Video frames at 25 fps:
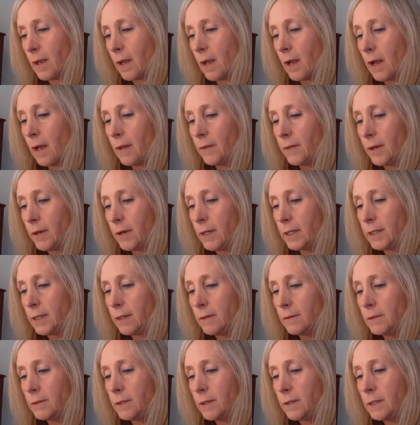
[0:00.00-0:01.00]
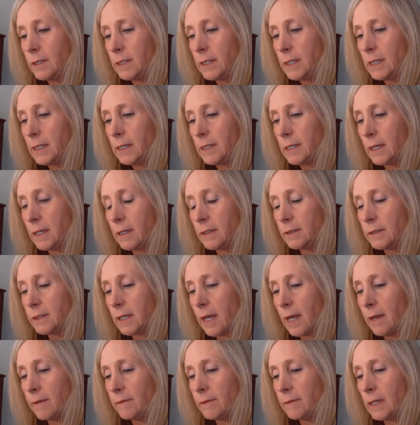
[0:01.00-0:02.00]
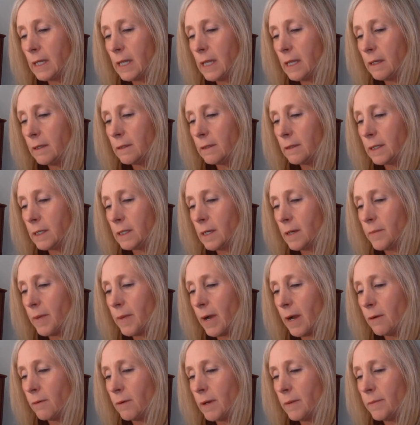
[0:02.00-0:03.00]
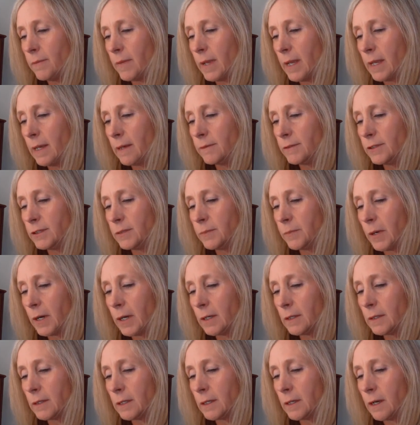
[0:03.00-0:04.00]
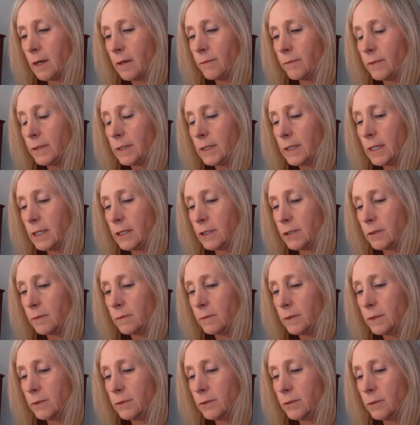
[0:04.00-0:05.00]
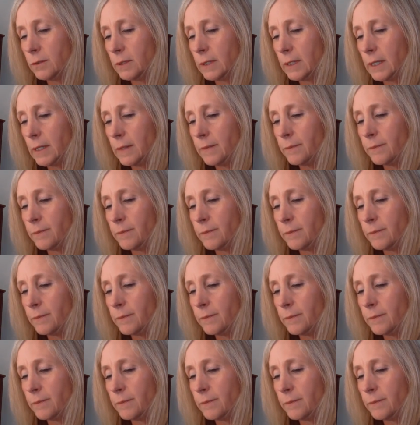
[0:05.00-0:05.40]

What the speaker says: Although I don't know the details, I have an inkling about what may have sparked the confrontation with Julian.